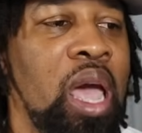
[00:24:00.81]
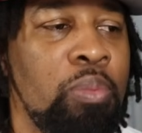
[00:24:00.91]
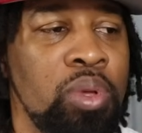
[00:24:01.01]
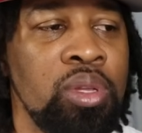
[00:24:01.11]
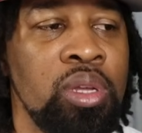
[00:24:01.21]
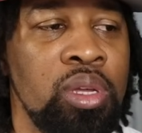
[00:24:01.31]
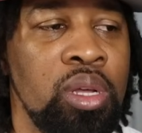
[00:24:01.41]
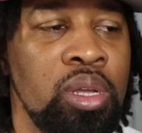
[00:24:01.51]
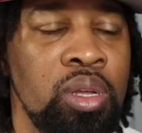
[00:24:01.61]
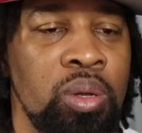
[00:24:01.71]
happened
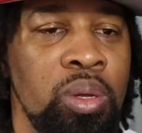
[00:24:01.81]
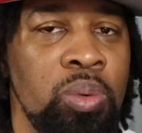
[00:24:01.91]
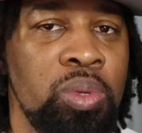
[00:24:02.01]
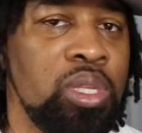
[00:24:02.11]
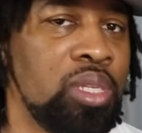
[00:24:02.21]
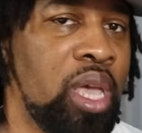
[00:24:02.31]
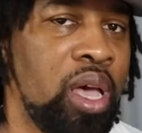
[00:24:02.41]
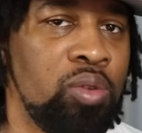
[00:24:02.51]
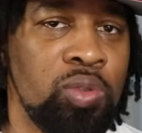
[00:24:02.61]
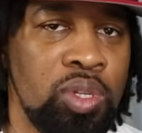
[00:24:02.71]
with this
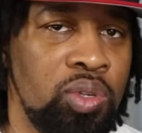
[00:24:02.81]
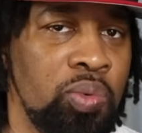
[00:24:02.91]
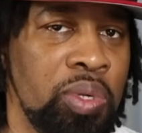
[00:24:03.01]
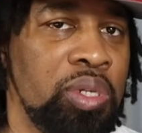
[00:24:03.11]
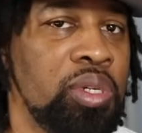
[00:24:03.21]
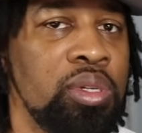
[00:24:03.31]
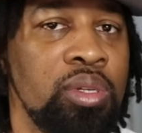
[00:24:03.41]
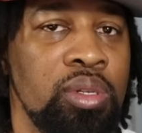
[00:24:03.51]
cattle situation.